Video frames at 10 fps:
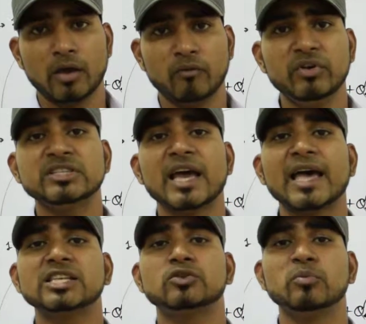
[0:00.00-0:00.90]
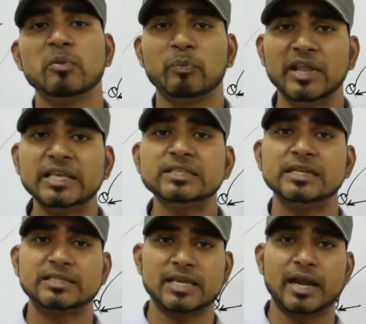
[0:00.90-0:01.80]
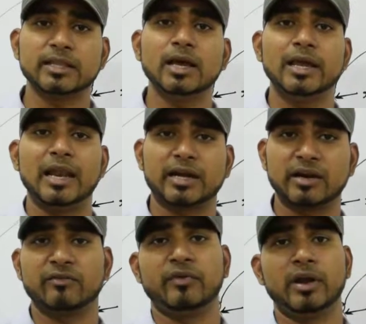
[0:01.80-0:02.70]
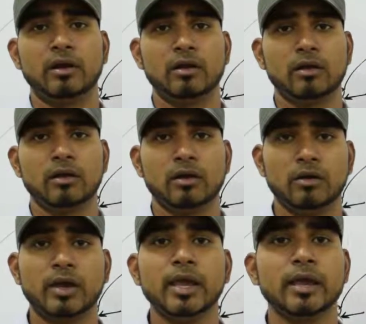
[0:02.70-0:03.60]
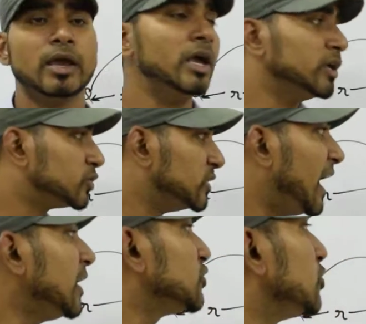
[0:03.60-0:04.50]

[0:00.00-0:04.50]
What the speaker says: which has to be placed inside the electric field. Okay, so that